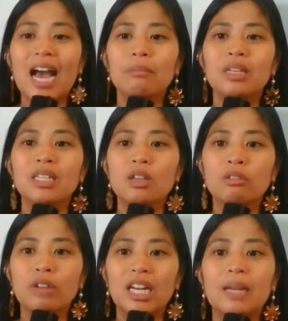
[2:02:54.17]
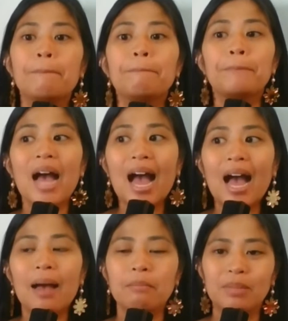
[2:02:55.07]
means already,
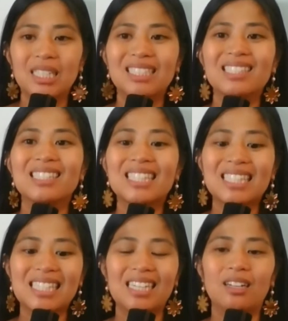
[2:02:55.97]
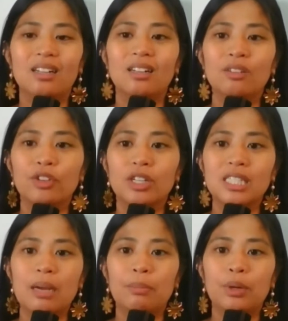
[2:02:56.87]
pa means still. For
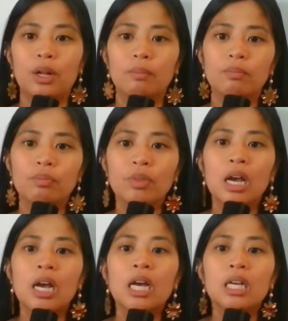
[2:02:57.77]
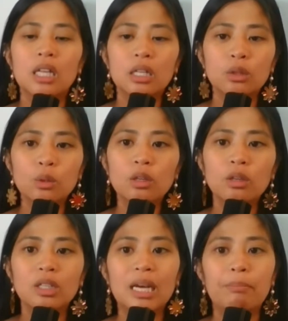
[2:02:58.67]
example,
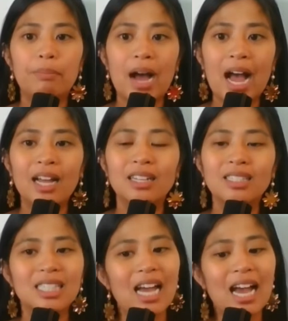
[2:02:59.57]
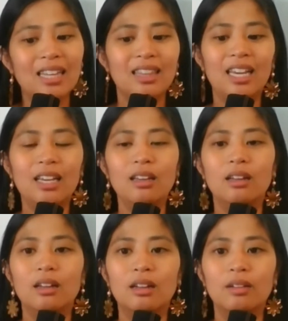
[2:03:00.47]
natulog na ba si ate?
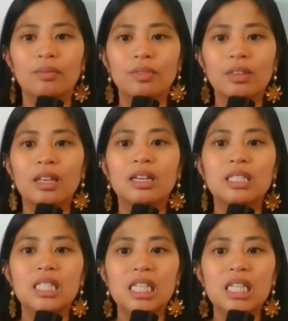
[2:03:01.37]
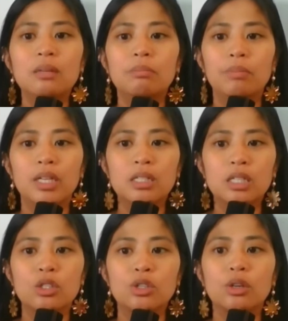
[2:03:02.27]
Did big
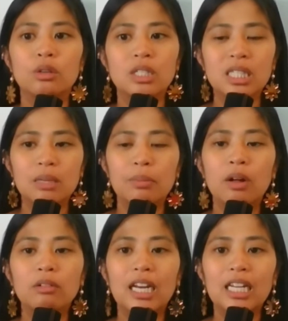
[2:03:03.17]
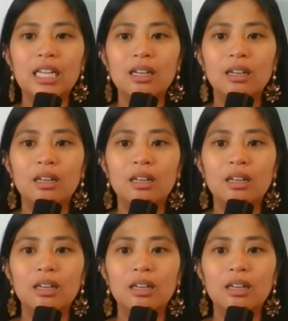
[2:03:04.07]
sister go to sleep already?